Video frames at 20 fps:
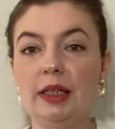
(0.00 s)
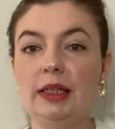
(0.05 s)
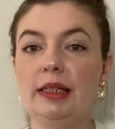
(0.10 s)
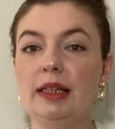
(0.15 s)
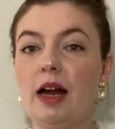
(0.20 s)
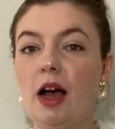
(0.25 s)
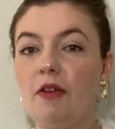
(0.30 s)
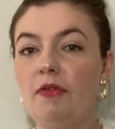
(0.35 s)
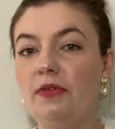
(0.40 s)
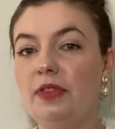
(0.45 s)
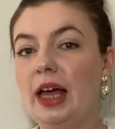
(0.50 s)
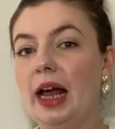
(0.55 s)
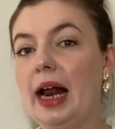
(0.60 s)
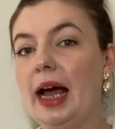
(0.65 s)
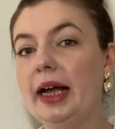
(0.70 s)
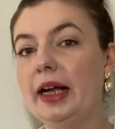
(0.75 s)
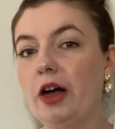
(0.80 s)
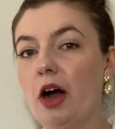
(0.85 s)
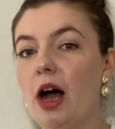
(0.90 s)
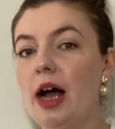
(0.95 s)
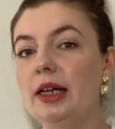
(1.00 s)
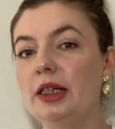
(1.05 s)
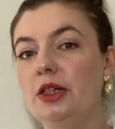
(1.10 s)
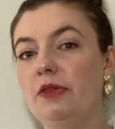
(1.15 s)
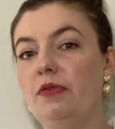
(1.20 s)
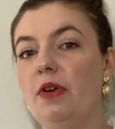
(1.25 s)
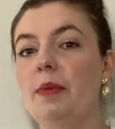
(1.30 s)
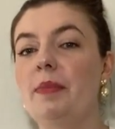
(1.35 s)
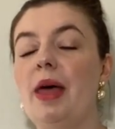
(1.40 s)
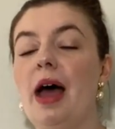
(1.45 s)
the stuff that I got
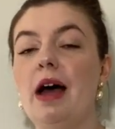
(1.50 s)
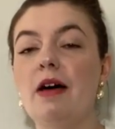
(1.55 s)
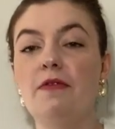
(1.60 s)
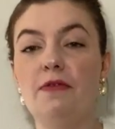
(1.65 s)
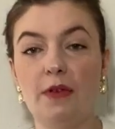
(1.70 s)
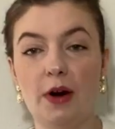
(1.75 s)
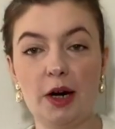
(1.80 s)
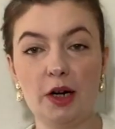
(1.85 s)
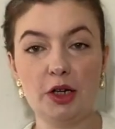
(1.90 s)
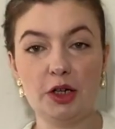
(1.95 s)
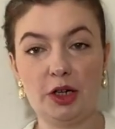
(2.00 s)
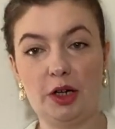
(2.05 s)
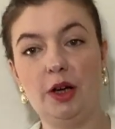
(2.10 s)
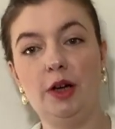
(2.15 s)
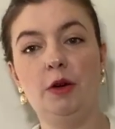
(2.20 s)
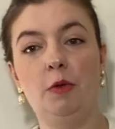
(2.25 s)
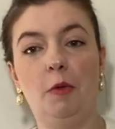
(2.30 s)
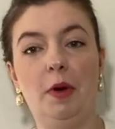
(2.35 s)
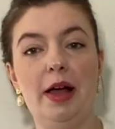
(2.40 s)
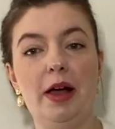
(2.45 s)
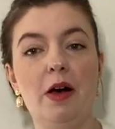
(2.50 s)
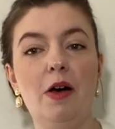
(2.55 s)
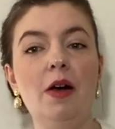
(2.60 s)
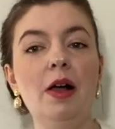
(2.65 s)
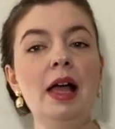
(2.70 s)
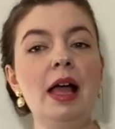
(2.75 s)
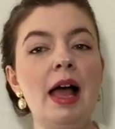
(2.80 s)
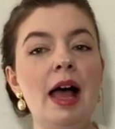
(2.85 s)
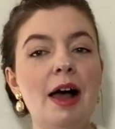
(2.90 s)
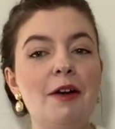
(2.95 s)
from that first
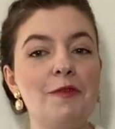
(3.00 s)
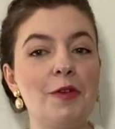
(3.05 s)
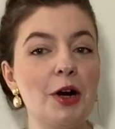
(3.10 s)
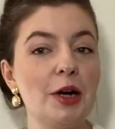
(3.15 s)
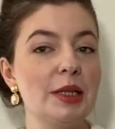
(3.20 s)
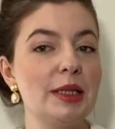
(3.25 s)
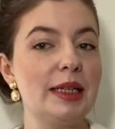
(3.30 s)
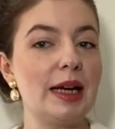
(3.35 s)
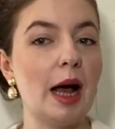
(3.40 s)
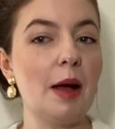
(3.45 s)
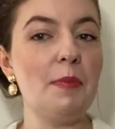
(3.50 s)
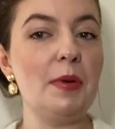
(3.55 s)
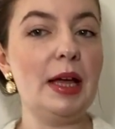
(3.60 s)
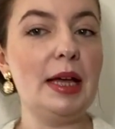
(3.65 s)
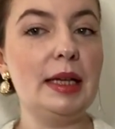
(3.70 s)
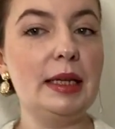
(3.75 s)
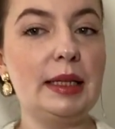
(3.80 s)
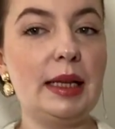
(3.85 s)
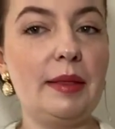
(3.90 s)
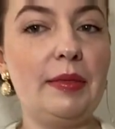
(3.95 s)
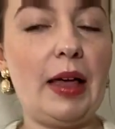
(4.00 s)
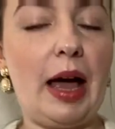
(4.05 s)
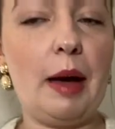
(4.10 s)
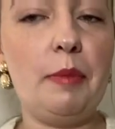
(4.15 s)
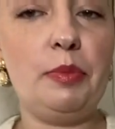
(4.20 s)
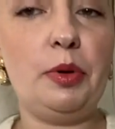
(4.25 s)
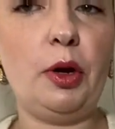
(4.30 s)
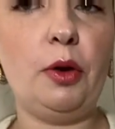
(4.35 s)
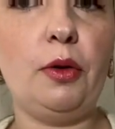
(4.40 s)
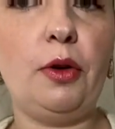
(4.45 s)
Goodwill. First up is
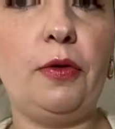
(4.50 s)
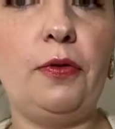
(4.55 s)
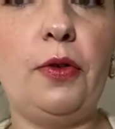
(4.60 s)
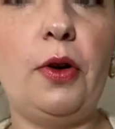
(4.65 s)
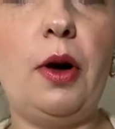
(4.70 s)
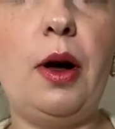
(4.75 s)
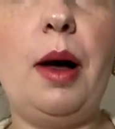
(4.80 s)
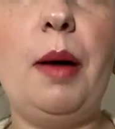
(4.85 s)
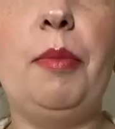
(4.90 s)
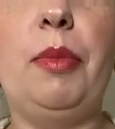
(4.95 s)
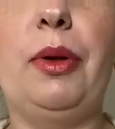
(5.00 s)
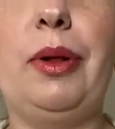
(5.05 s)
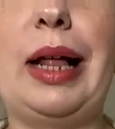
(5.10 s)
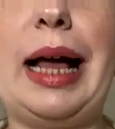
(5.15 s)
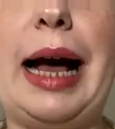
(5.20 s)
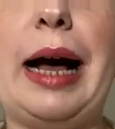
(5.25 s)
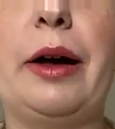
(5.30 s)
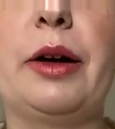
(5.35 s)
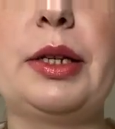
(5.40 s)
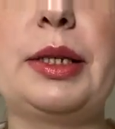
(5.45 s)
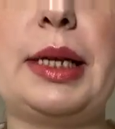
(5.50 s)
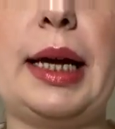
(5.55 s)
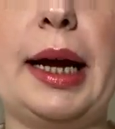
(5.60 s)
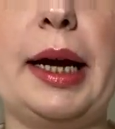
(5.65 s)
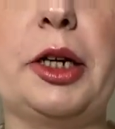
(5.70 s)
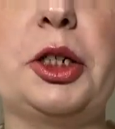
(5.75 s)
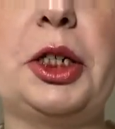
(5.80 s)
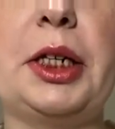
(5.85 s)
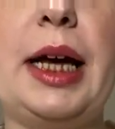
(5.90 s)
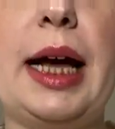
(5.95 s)
that beautiful blouse. I
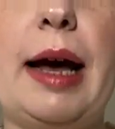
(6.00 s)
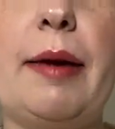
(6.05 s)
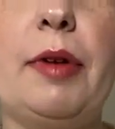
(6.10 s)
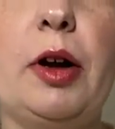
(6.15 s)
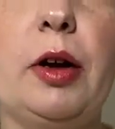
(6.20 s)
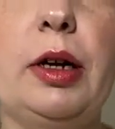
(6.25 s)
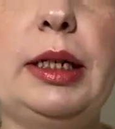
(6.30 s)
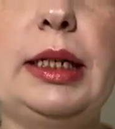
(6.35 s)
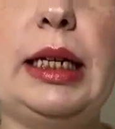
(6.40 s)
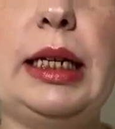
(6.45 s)
actually have it on